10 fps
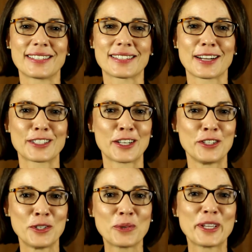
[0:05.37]
to start a
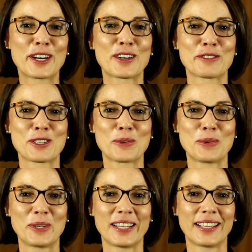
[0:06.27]
new year of
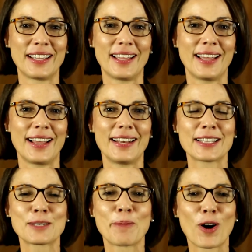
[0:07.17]
school,
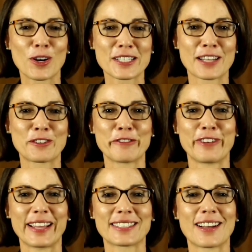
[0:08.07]
let's pause and
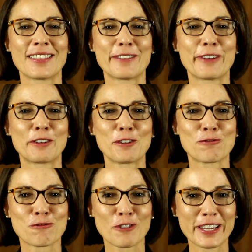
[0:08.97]
reflect on the very
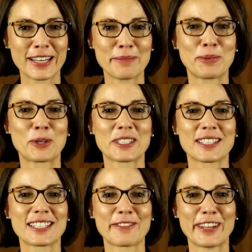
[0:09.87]
real
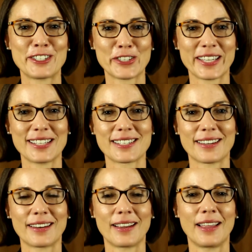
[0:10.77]
importance of
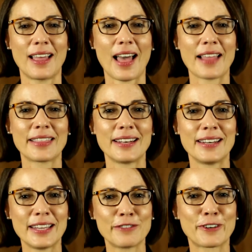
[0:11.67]
education and the
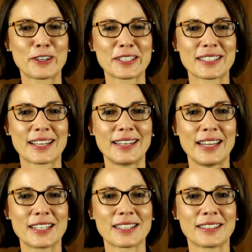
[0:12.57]
need for us as a
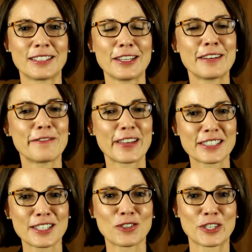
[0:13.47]
nation to
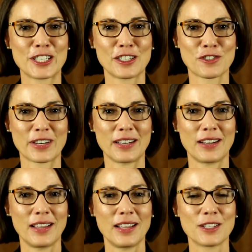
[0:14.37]
invest in our children
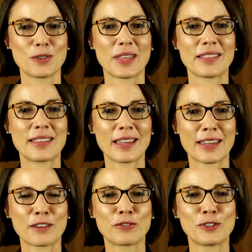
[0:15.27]
so that they
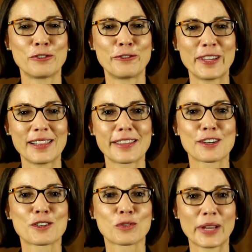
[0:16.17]
can fulfill their
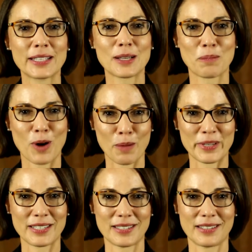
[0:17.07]
great
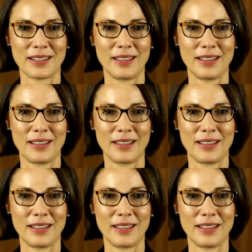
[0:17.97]
promise.